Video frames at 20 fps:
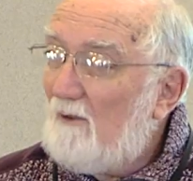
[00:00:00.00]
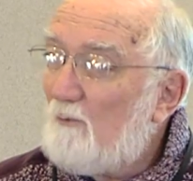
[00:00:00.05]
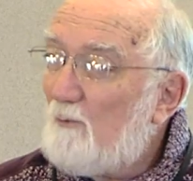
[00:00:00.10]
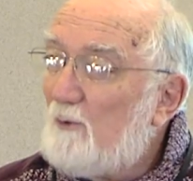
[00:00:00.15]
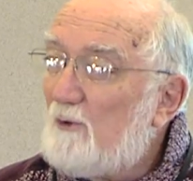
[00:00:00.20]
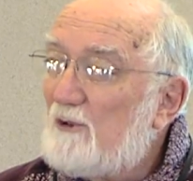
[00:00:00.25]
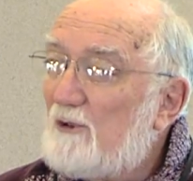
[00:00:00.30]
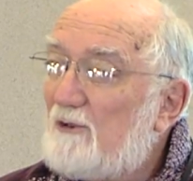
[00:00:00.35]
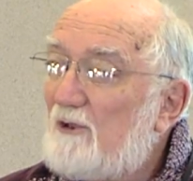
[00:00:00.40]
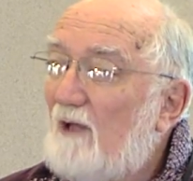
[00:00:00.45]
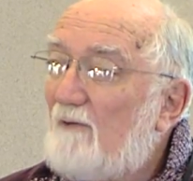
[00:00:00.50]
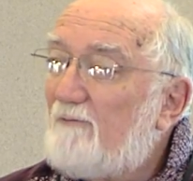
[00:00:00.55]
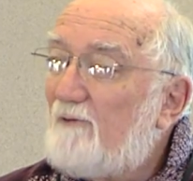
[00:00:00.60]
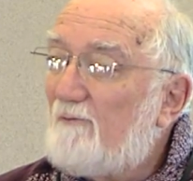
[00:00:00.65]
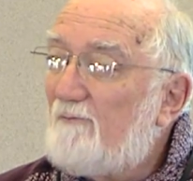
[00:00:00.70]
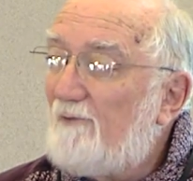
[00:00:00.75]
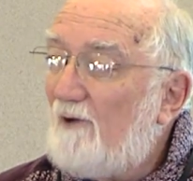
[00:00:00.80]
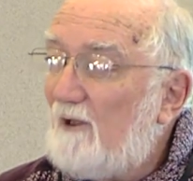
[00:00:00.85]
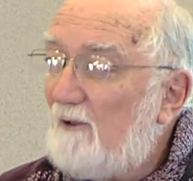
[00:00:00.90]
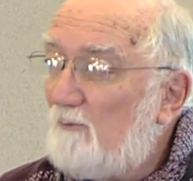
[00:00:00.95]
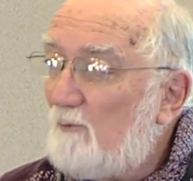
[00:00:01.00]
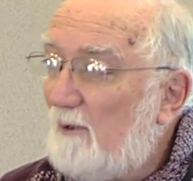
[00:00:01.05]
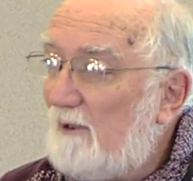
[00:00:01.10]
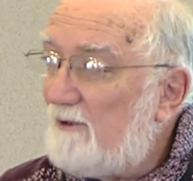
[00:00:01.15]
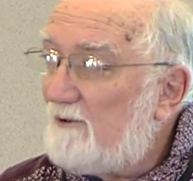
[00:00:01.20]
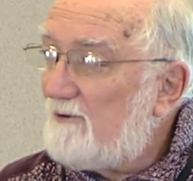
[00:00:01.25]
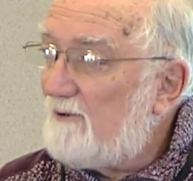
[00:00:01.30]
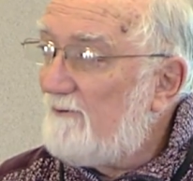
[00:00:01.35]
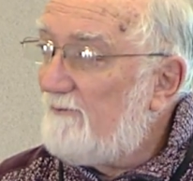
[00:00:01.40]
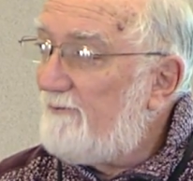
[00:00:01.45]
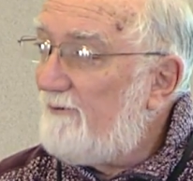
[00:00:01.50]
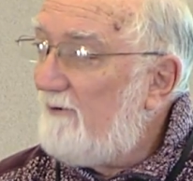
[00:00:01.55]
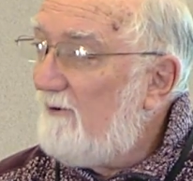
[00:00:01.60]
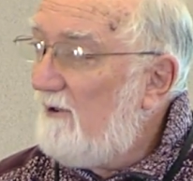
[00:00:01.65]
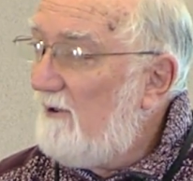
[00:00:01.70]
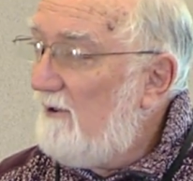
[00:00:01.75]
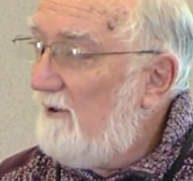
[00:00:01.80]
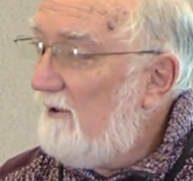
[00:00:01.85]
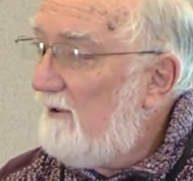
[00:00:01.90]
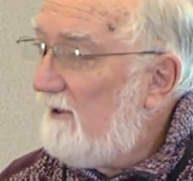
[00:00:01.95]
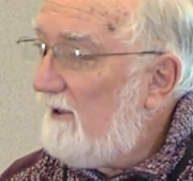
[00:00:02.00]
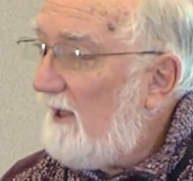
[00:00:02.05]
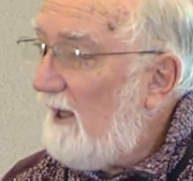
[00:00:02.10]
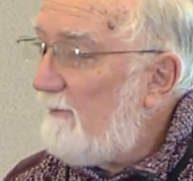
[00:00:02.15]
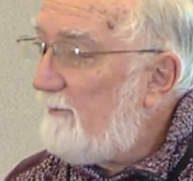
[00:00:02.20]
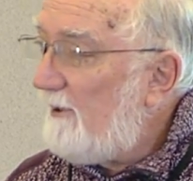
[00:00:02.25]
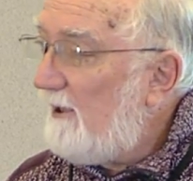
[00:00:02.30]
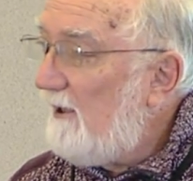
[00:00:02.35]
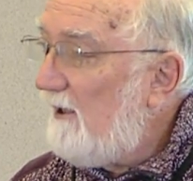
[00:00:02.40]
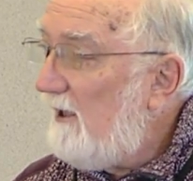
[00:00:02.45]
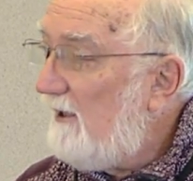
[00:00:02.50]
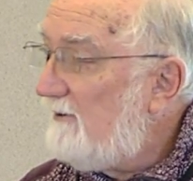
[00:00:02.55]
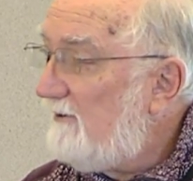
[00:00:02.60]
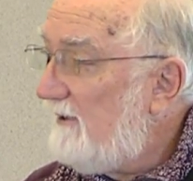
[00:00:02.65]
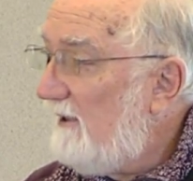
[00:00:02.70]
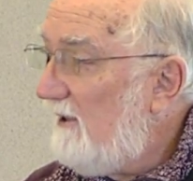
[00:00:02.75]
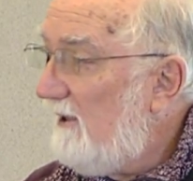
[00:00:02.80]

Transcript: We just have to find ways of capitalizing